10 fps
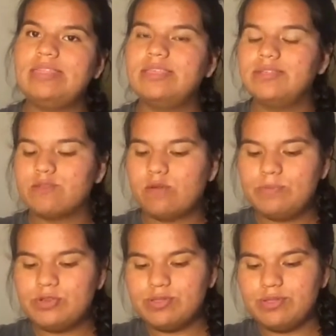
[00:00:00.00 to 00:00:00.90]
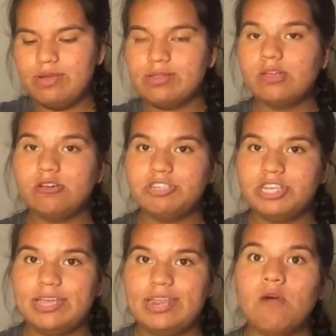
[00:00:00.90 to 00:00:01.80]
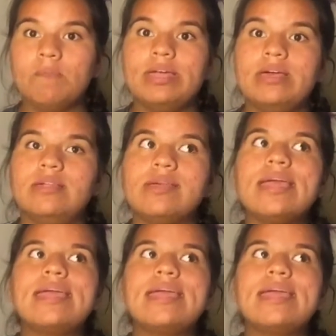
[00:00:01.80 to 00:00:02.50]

in the description, so you guys can go check it out, because